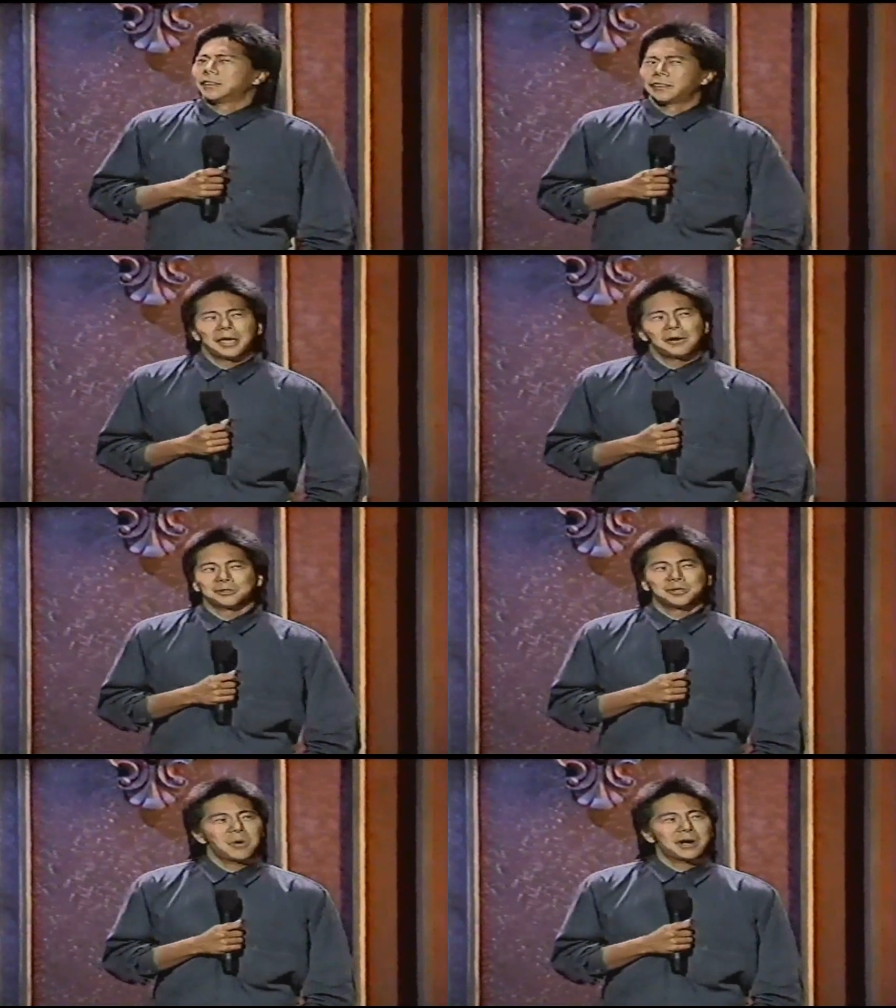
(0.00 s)
They
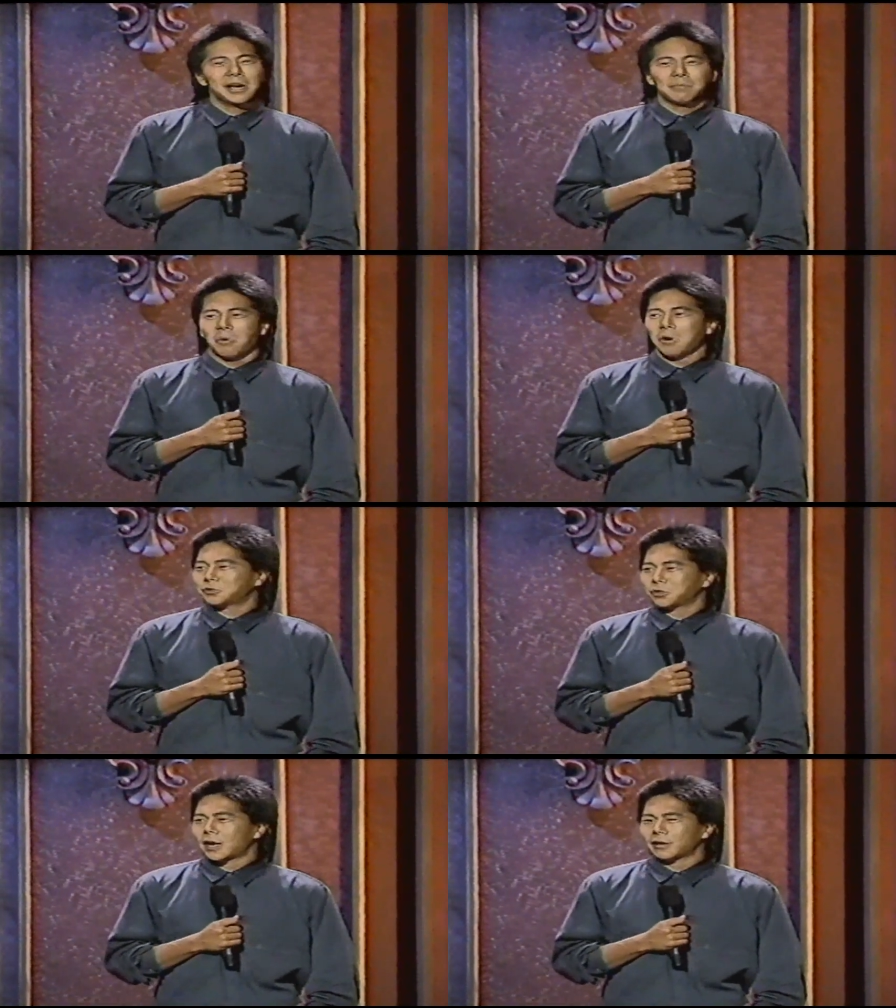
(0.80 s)
always go, "What kind of
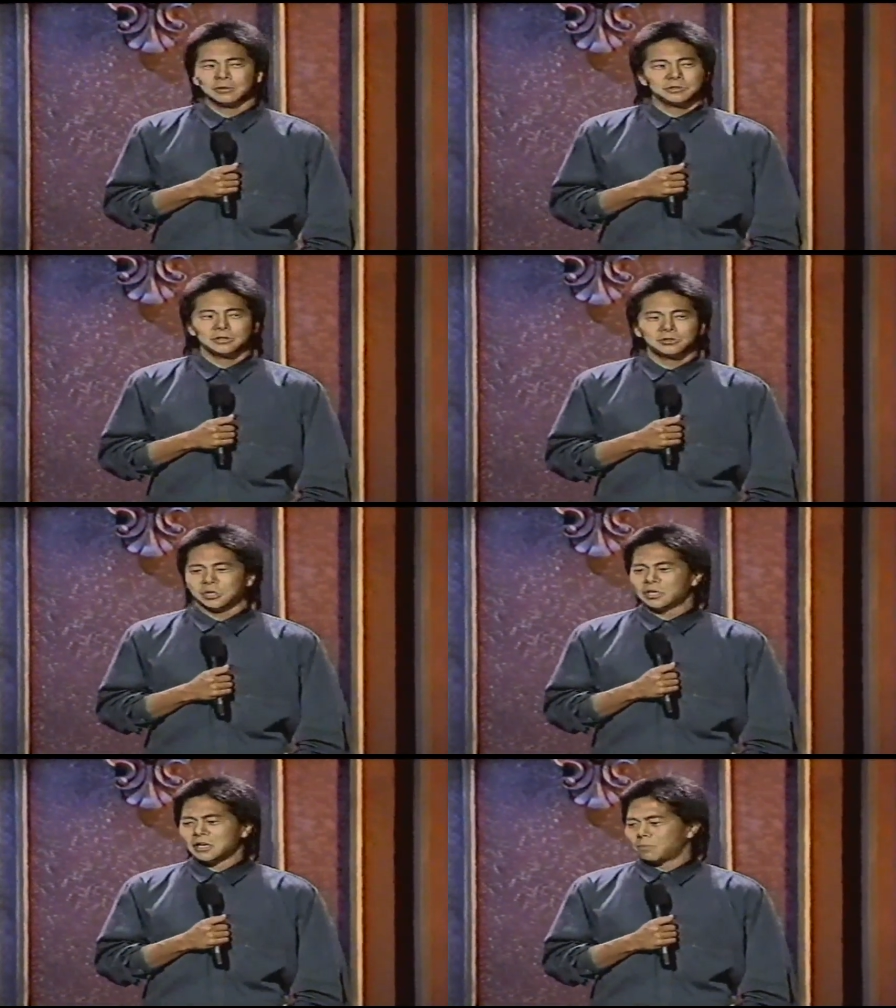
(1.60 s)
board's that?" I go, "It's a
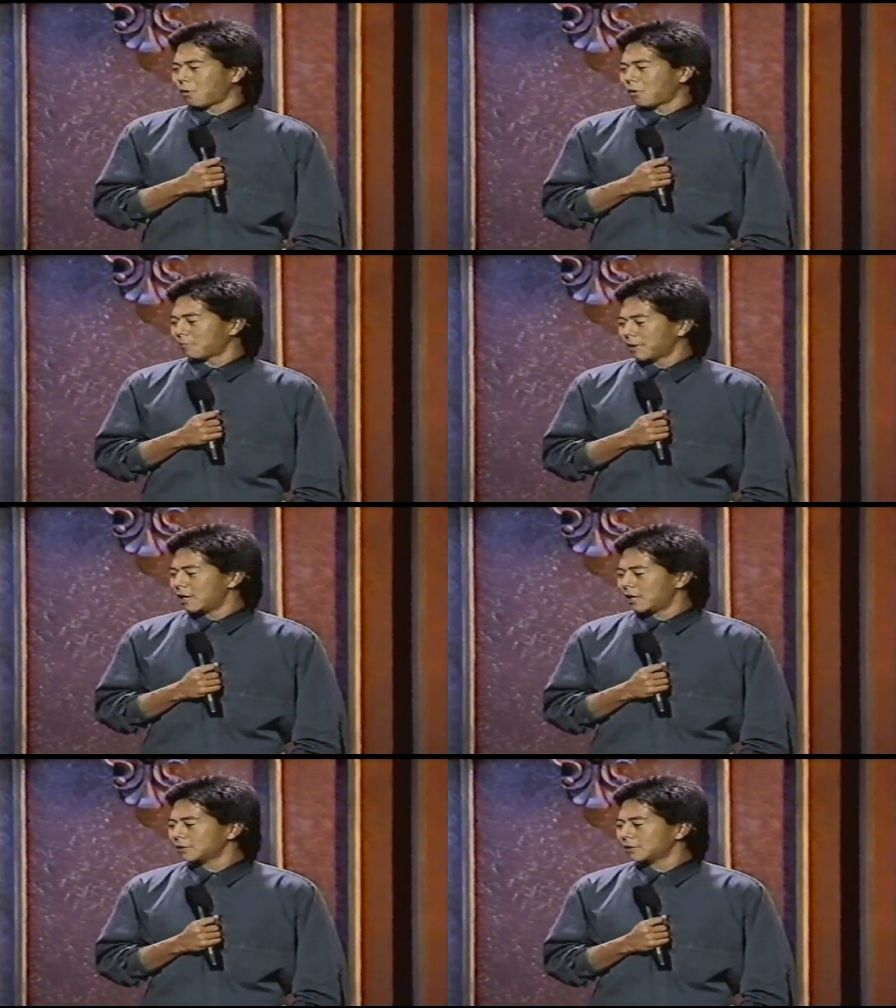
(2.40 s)
genie board, man."